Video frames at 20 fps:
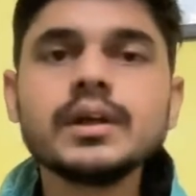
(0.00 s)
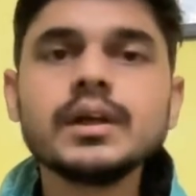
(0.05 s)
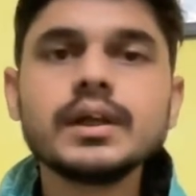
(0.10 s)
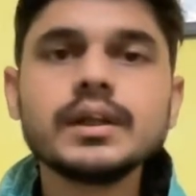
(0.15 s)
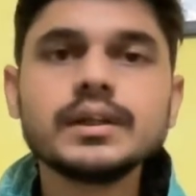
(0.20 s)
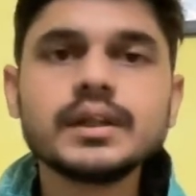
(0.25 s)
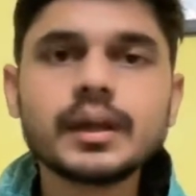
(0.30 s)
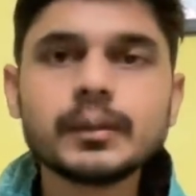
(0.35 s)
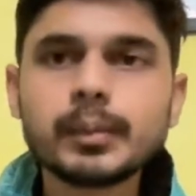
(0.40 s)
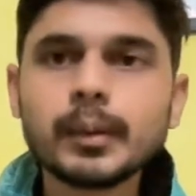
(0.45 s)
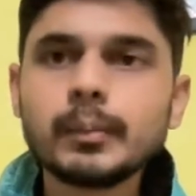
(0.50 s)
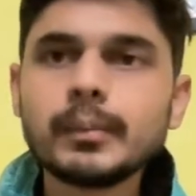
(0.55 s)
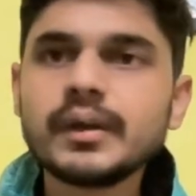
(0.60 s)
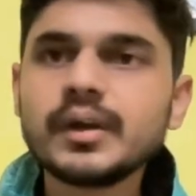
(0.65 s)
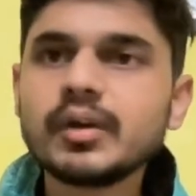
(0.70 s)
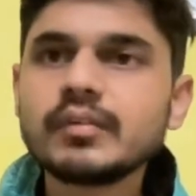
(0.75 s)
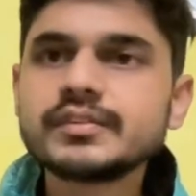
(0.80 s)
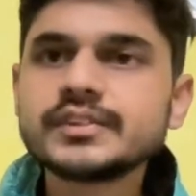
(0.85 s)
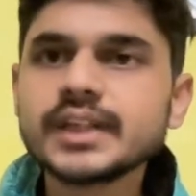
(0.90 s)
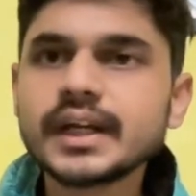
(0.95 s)
the Republic
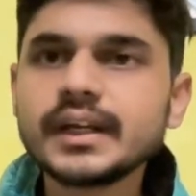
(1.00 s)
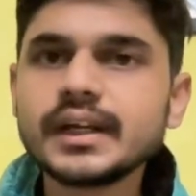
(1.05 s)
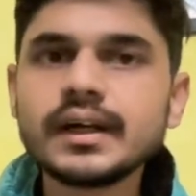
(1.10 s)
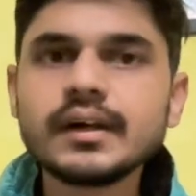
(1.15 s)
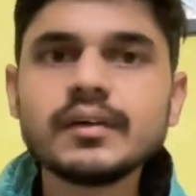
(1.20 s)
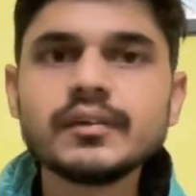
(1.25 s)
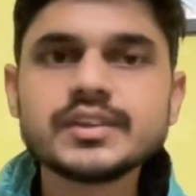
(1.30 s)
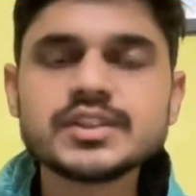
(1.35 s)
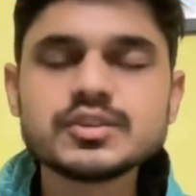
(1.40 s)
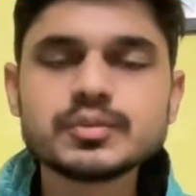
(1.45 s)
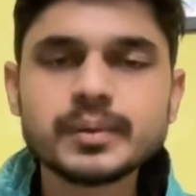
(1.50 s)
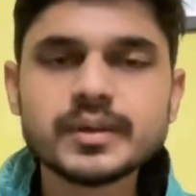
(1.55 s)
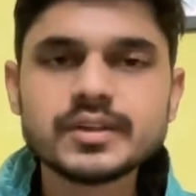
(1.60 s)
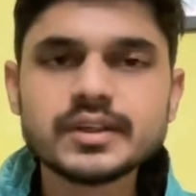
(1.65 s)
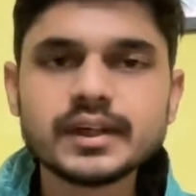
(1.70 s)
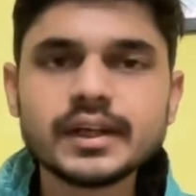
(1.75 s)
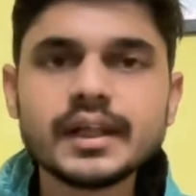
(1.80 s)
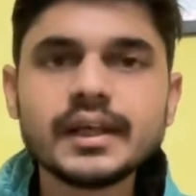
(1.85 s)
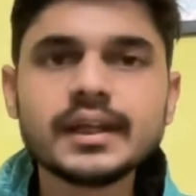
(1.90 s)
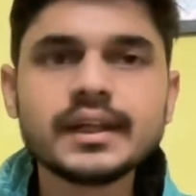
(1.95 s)
of China, which is
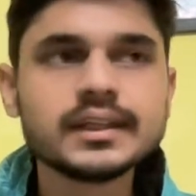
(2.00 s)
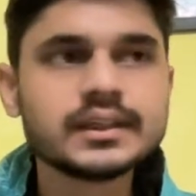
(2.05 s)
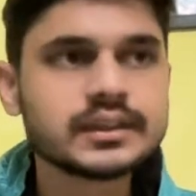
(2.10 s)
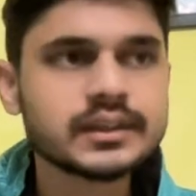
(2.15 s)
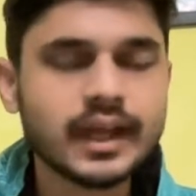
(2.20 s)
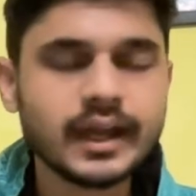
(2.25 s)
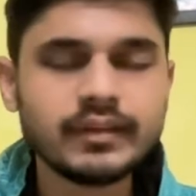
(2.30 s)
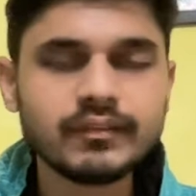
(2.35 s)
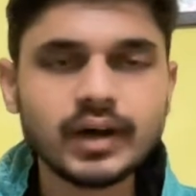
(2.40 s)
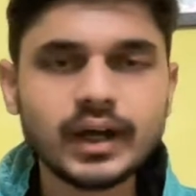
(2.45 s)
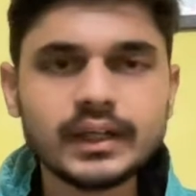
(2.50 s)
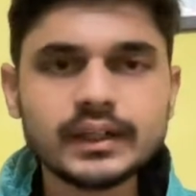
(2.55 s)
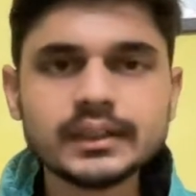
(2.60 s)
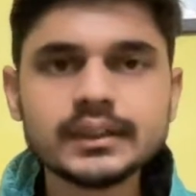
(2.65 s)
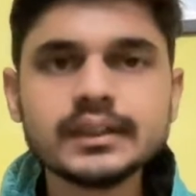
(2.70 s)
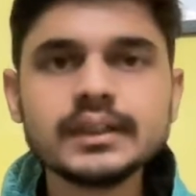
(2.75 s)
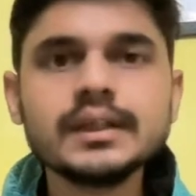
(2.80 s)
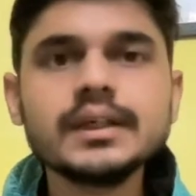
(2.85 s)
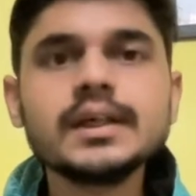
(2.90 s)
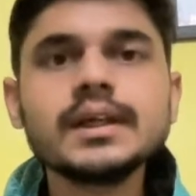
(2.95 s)
present day Taiwan,
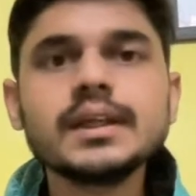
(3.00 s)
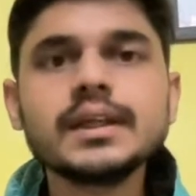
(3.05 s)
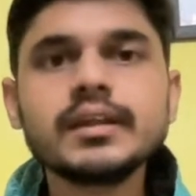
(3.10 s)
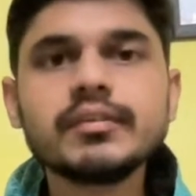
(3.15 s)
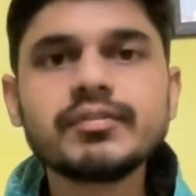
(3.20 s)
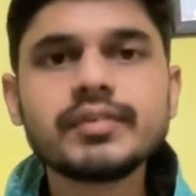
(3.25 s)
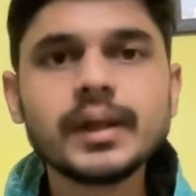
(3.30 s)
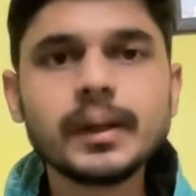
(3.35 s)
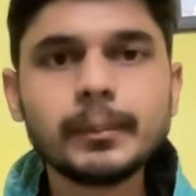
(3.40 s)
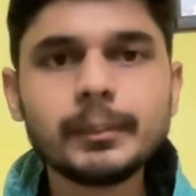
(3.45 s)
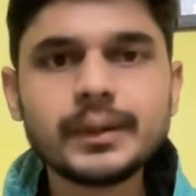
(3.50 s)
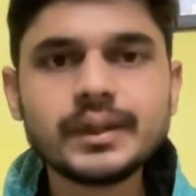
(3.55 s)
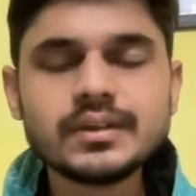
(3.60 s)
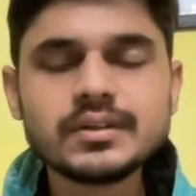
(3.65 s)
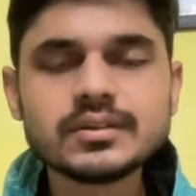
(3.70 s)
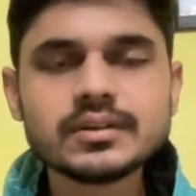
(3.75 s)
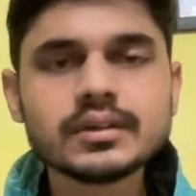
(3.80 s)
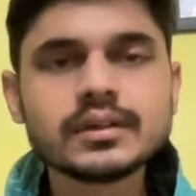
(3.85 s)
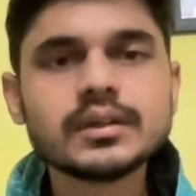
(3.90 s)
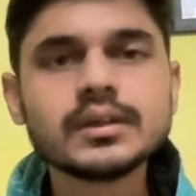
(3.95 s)
the
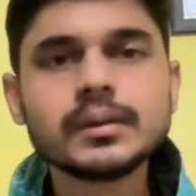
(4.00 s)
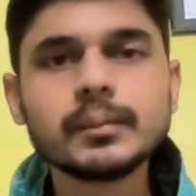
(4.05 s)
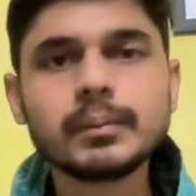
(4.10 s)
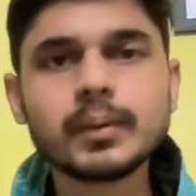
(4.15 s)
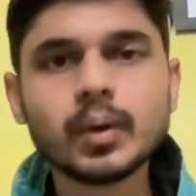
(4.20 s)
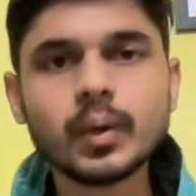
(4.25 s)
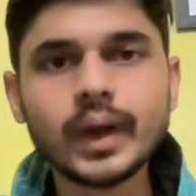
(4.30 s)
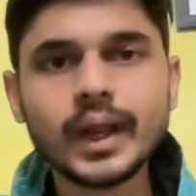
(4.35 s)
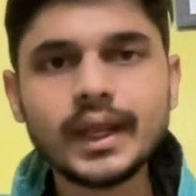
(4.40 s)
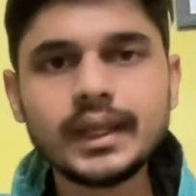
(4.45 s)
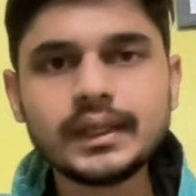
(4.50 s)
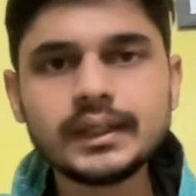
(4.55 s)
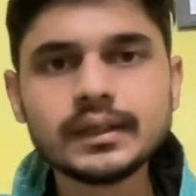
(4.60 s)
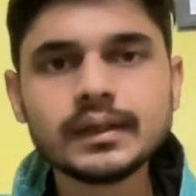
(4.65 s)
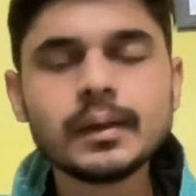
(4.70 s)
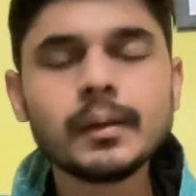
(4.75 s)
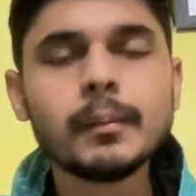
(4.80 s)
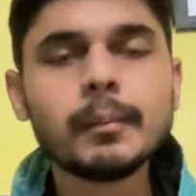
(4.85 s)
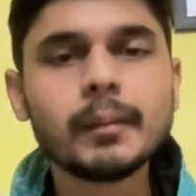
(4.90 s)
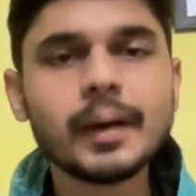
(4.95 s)
Philippines, the Brunei,
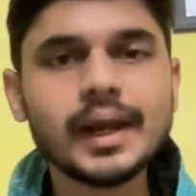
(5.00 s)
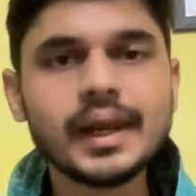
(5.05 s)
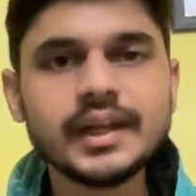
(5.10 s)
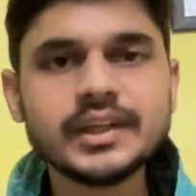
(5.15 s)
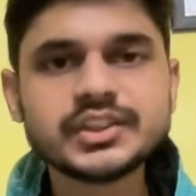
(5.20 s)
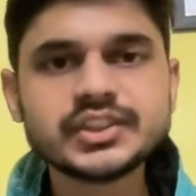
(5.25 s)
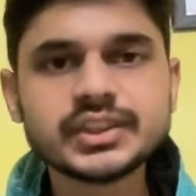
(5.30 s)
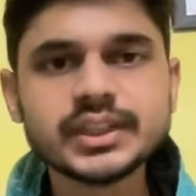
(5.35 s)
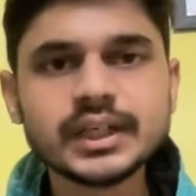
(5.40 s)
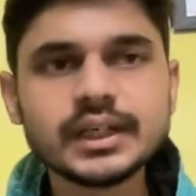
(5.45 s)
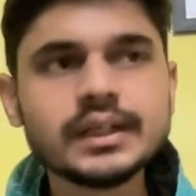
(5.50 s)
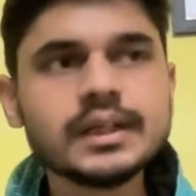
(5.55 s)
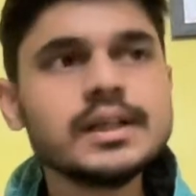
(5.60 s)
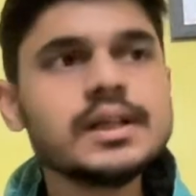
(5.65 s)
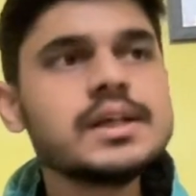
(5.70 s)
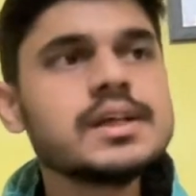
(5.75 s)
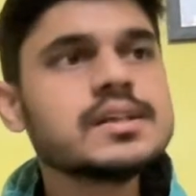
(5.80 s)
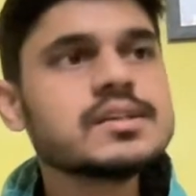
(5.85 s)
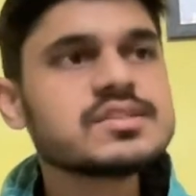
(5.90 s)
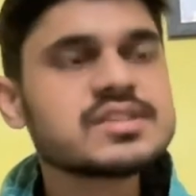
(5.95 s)
Malaysia,
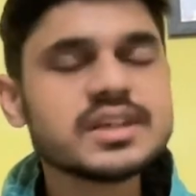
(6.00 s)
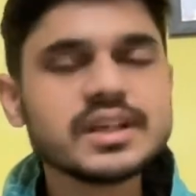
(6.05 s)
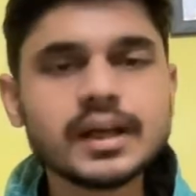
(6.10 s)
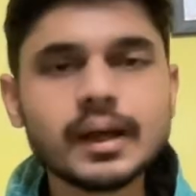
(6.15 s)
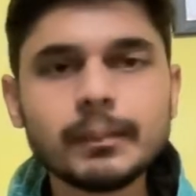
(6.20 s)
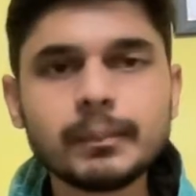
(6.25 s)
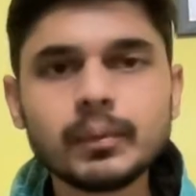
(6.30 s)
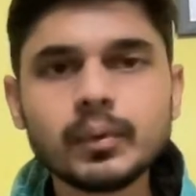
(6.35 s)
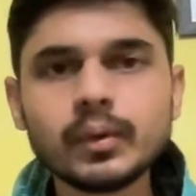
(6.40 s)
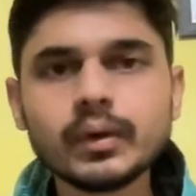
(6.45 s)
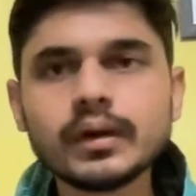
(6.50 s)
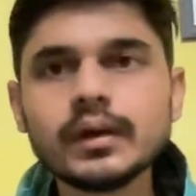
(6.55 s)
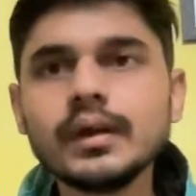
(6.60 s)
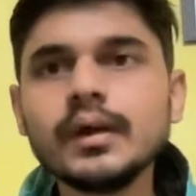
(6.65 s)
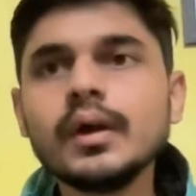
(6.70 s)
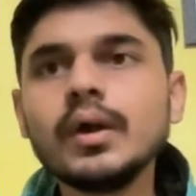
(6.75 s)
Singapore,